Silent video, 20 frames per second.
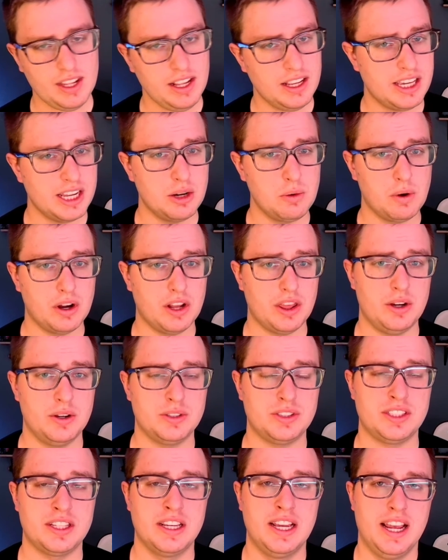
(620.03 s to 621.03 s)
getting one of
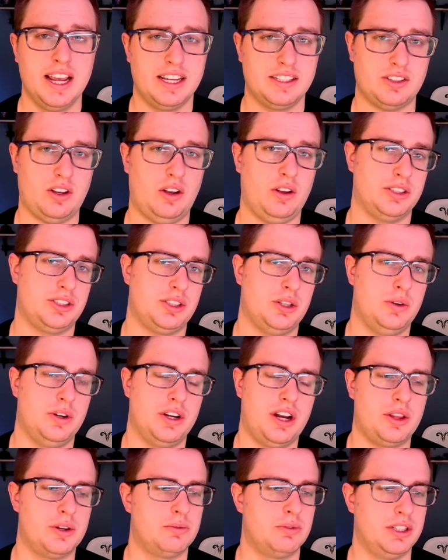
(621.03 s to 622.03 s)
those is also
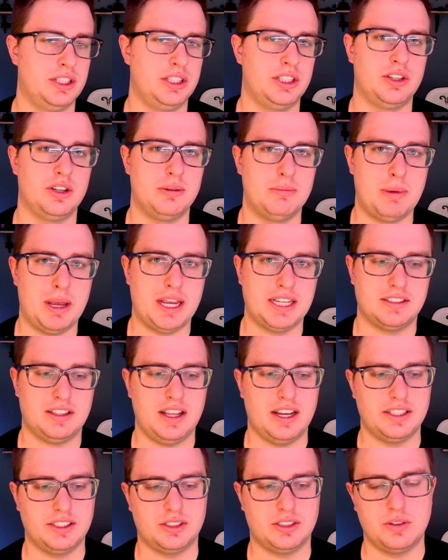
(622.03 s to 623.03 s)
another really good
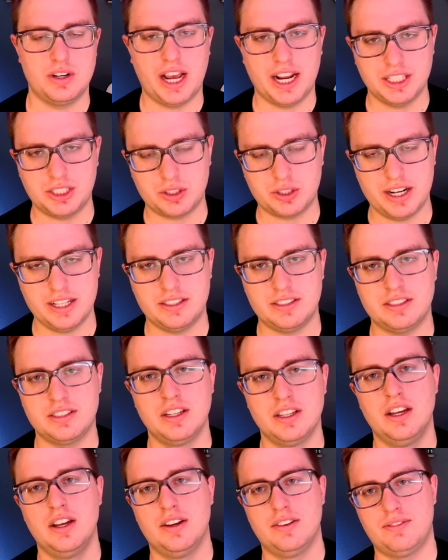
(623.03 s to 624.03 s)
baseline. So nitrates,
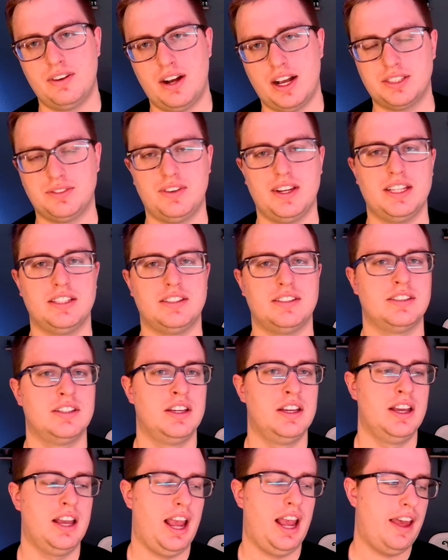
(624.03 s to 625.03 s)
phosphates,
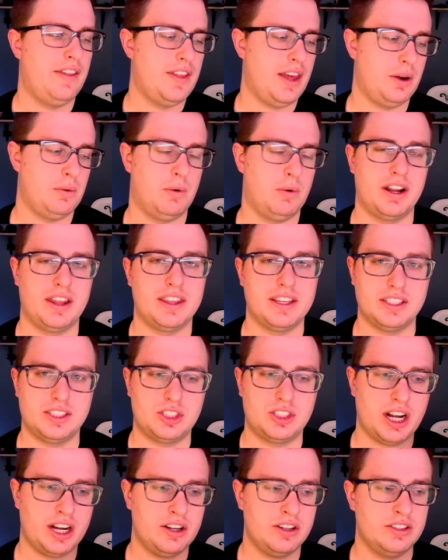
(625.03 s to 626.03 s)
and then one of these
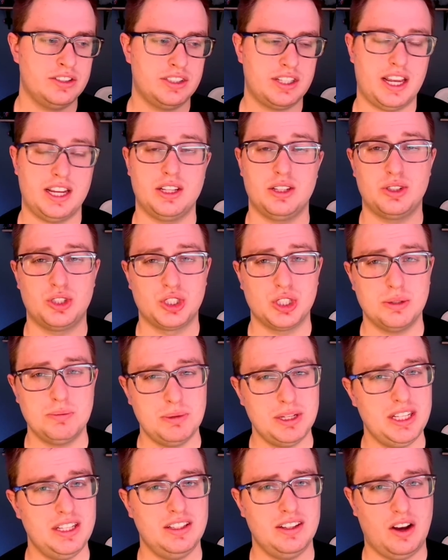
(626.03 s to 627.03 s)
checkers, and you should
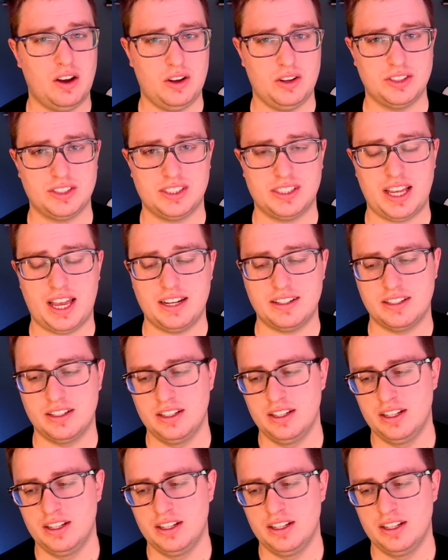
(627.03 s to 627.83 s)
be all set.